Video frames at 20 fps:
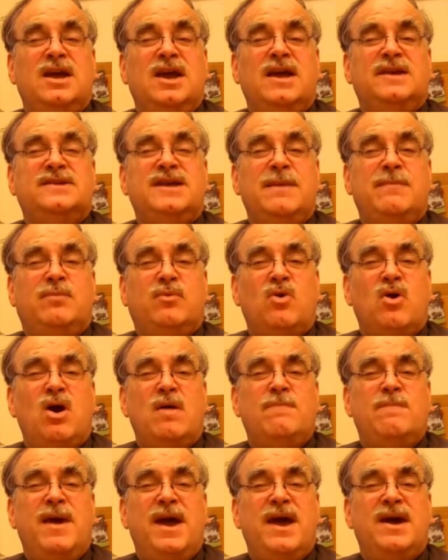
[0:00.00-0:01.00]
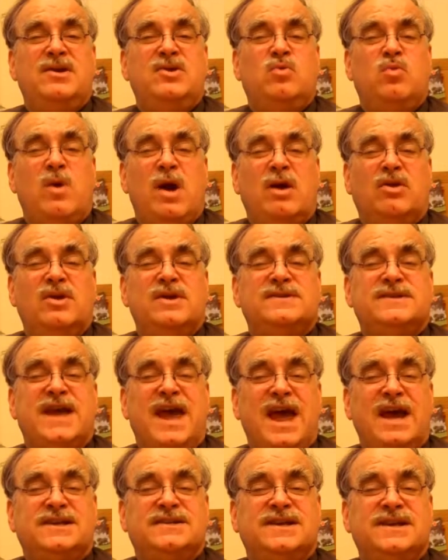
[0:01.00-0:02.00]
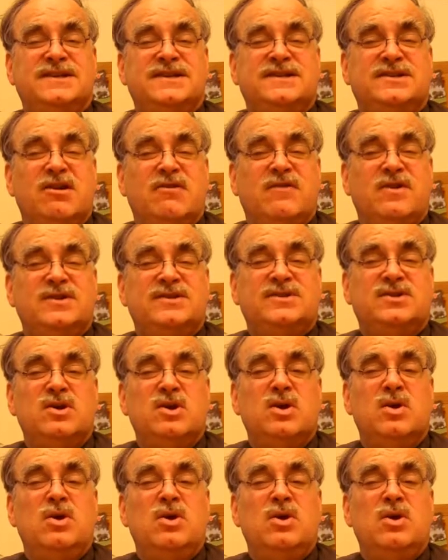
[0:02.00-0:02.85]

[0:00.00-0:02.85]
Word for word: is a broadband wireless access service